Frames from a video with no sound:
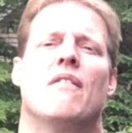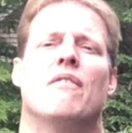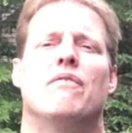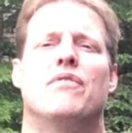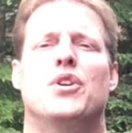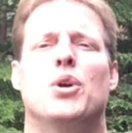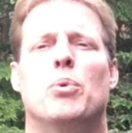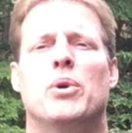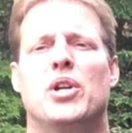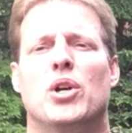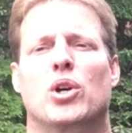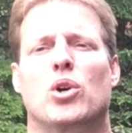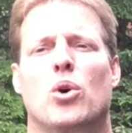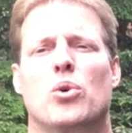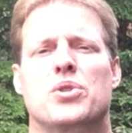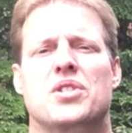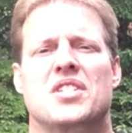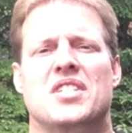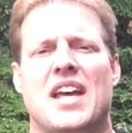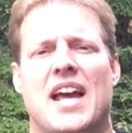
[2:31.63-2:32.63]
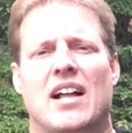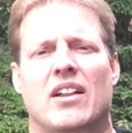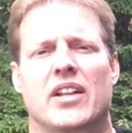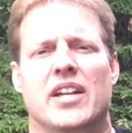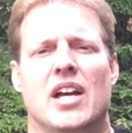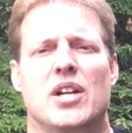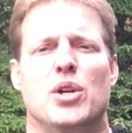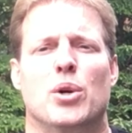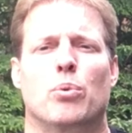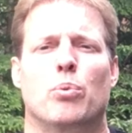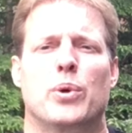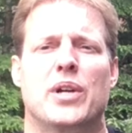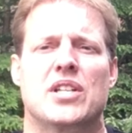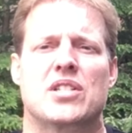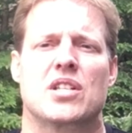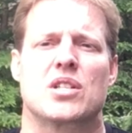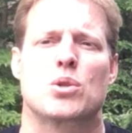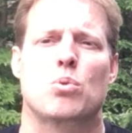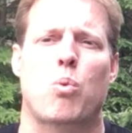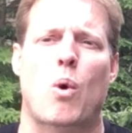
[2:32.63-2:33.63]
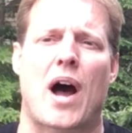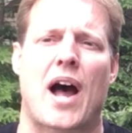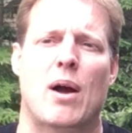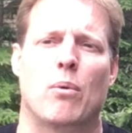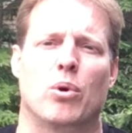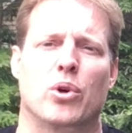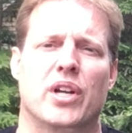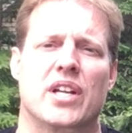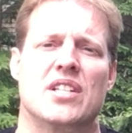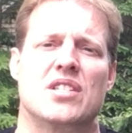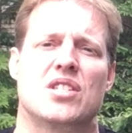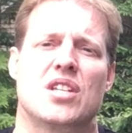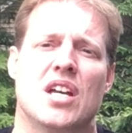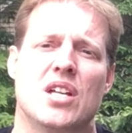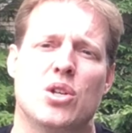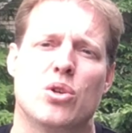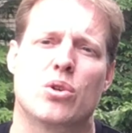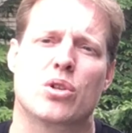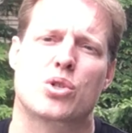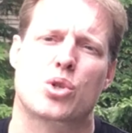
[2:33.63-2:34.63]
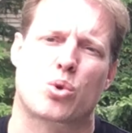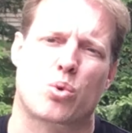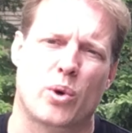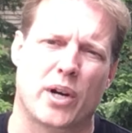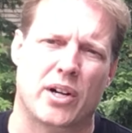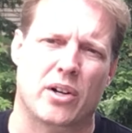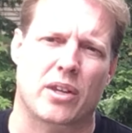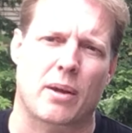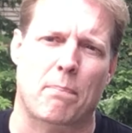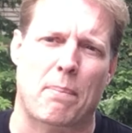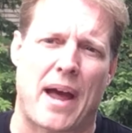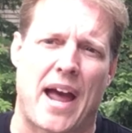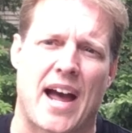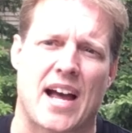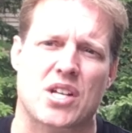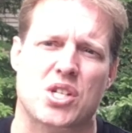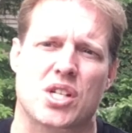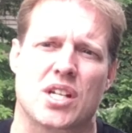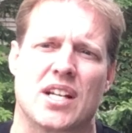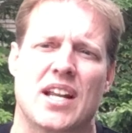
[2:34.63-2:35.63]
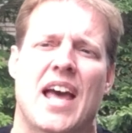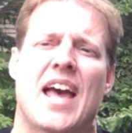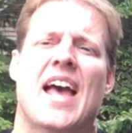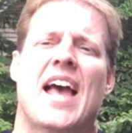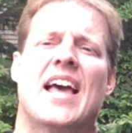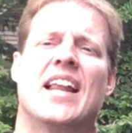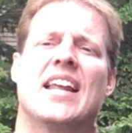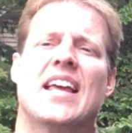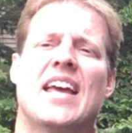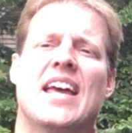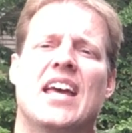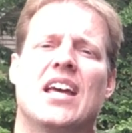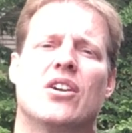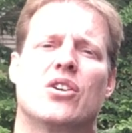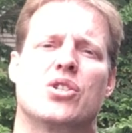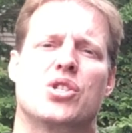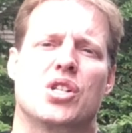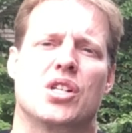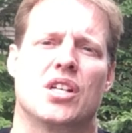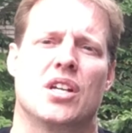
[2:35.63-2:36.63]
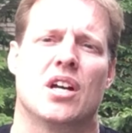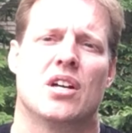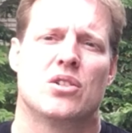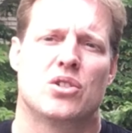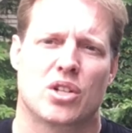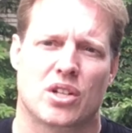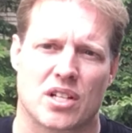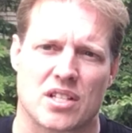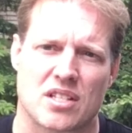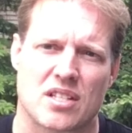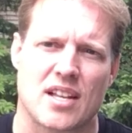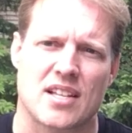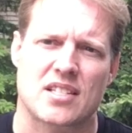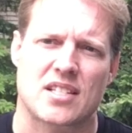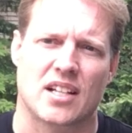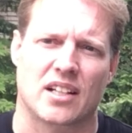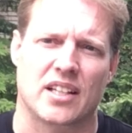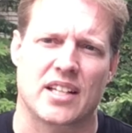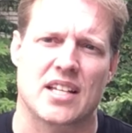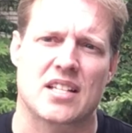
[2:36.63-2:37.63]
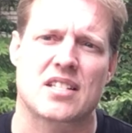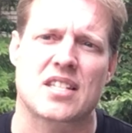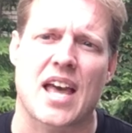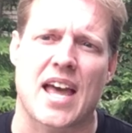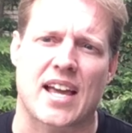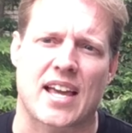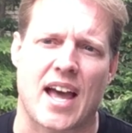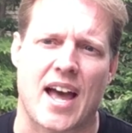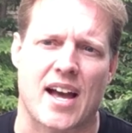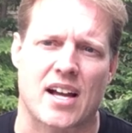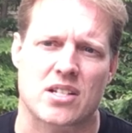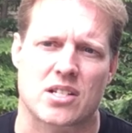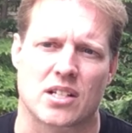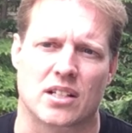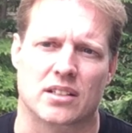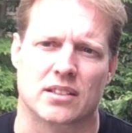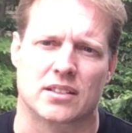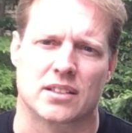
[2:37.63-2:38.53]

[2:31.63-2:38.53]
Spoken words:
Viewing your goals daily and your reasons why will continue to trigger the passion and energy to consistently take action.